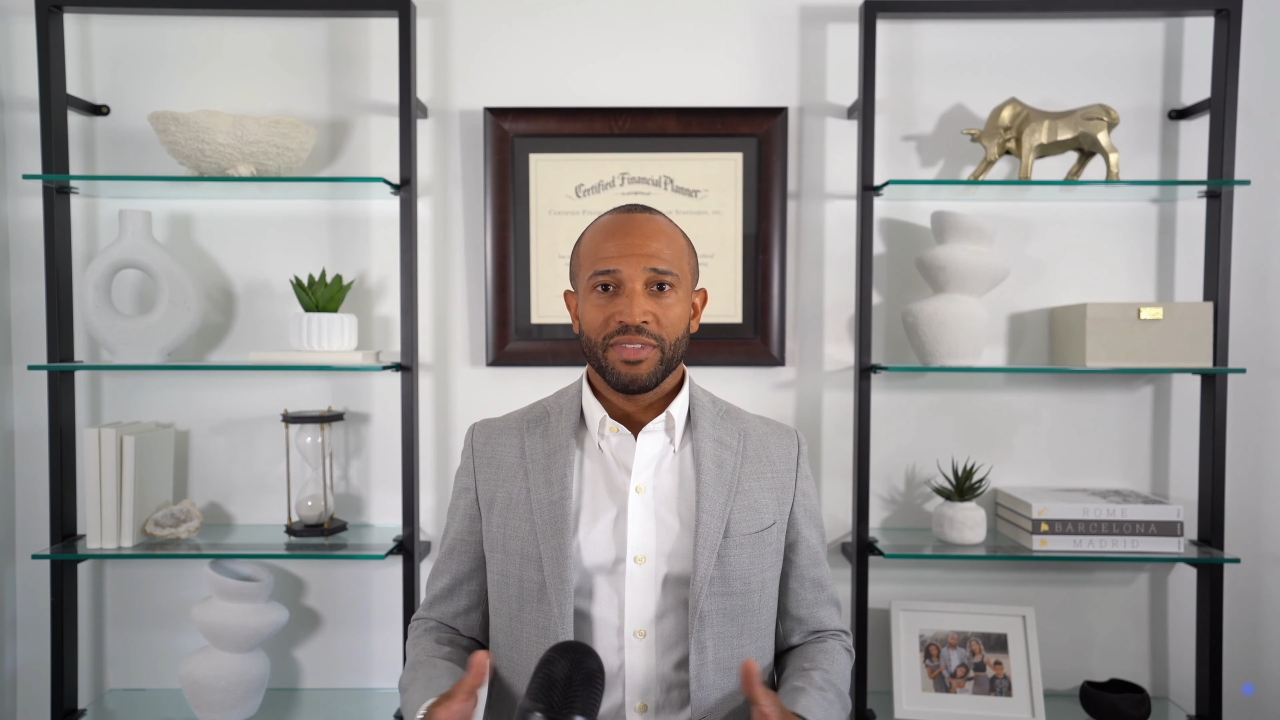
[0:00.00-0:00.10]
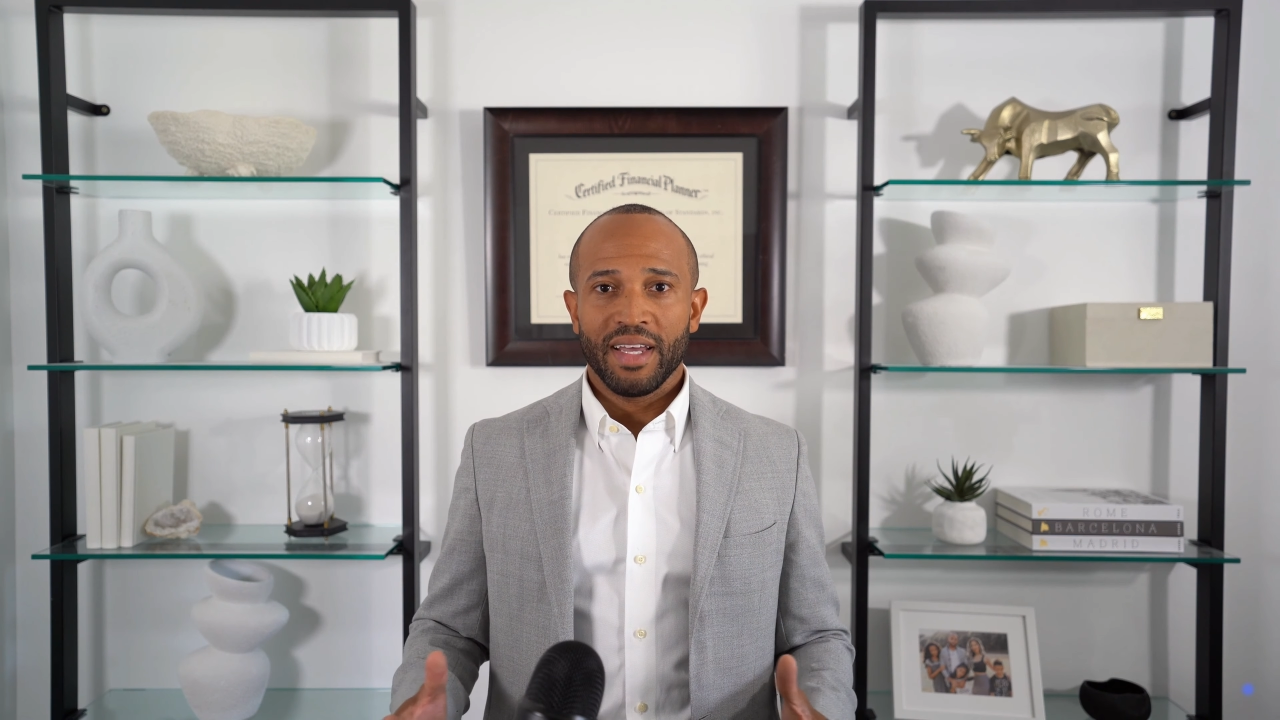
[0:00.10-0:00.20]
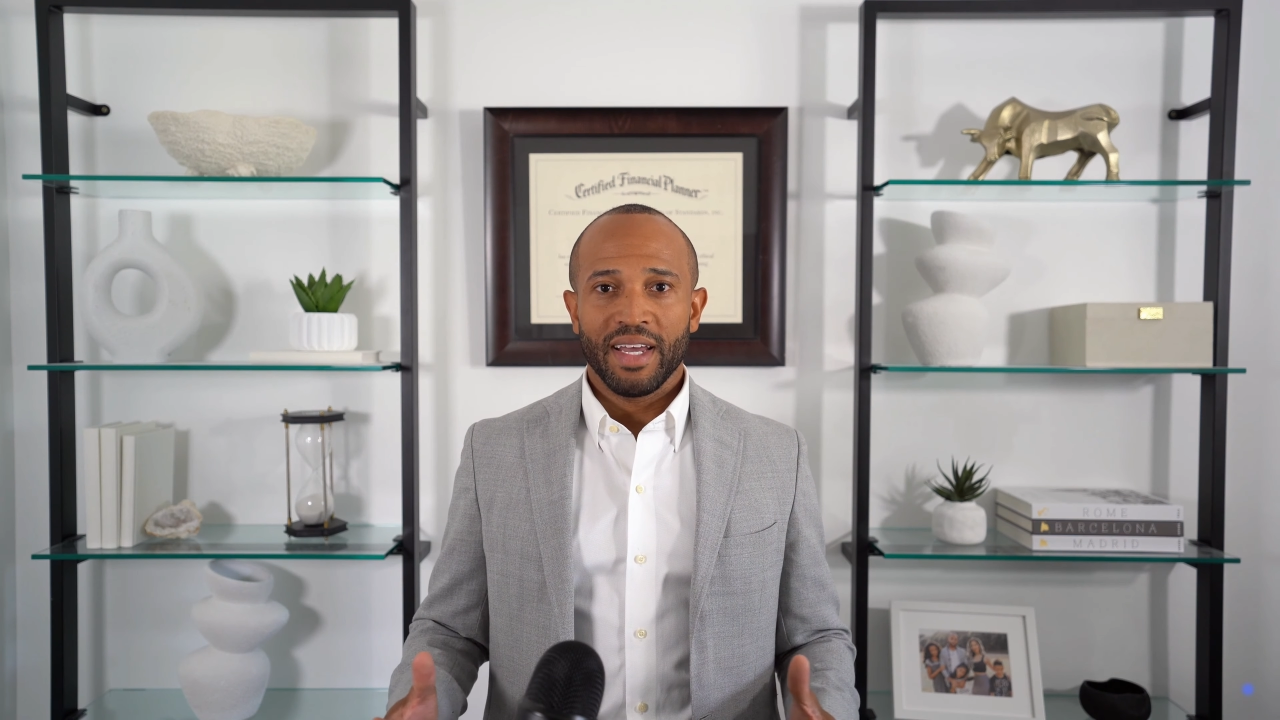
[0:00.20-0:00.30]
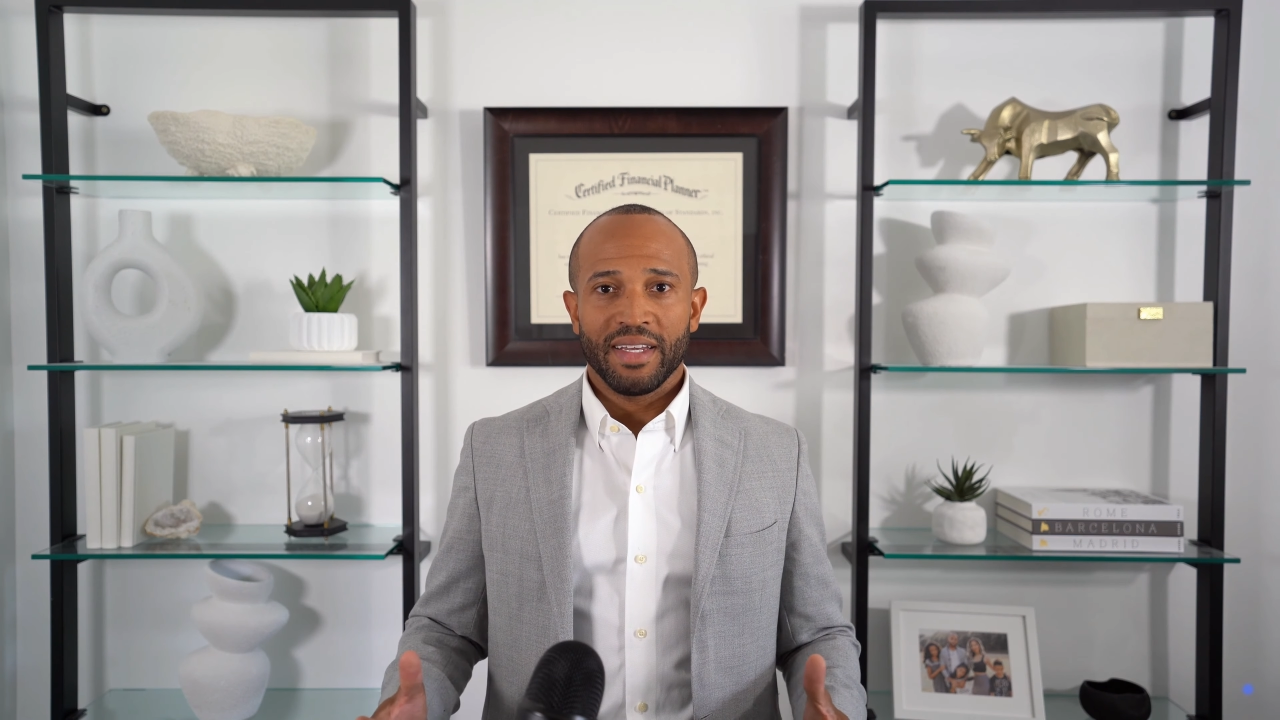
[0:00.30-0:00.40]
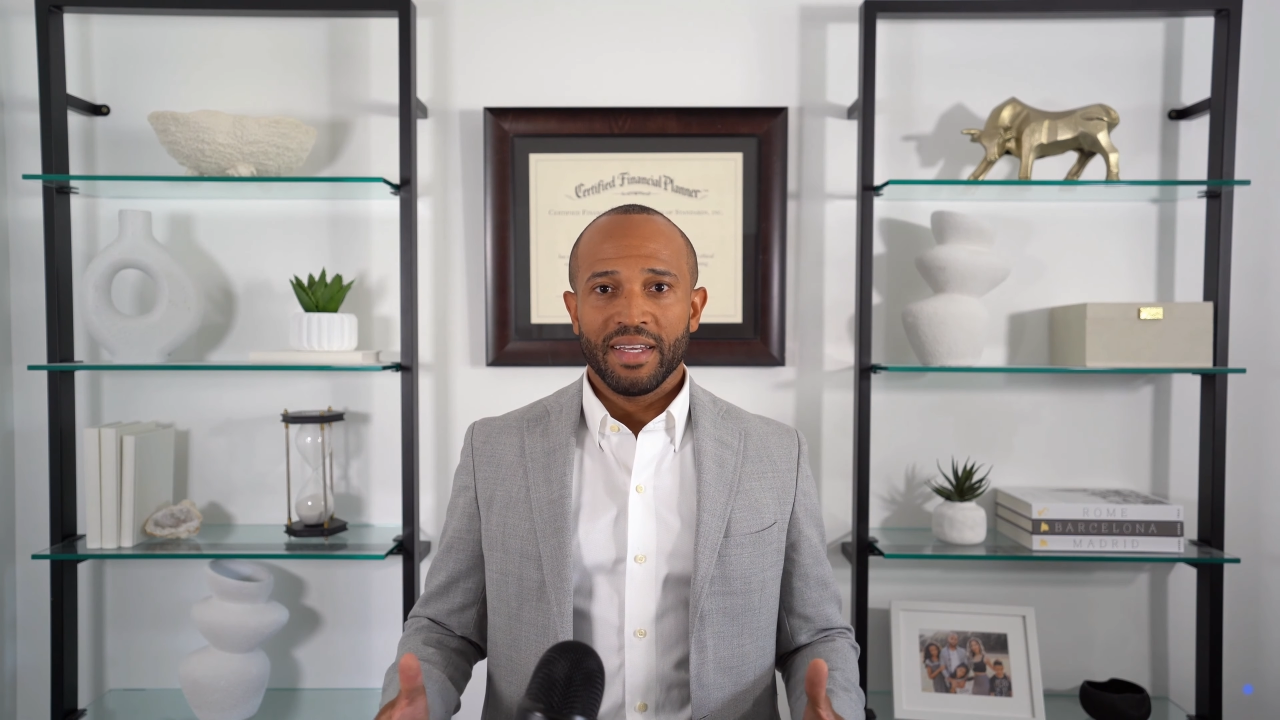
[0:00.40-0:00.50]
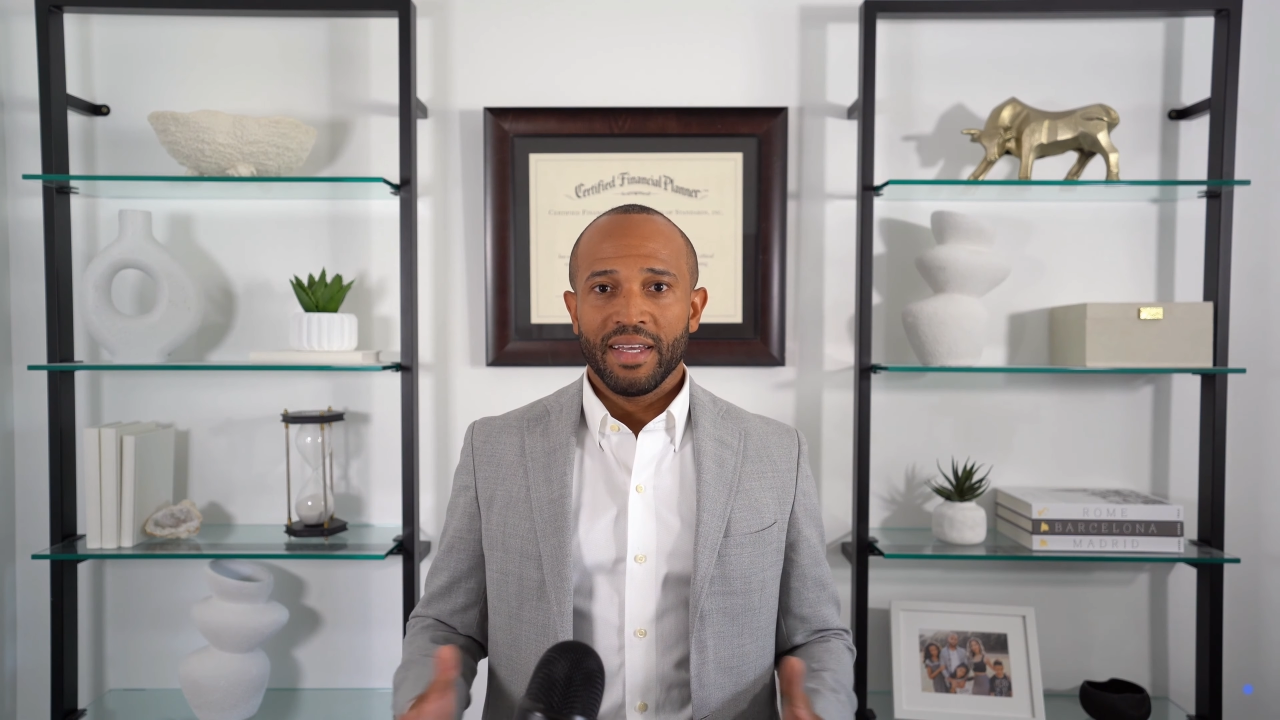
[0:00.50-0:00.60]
side,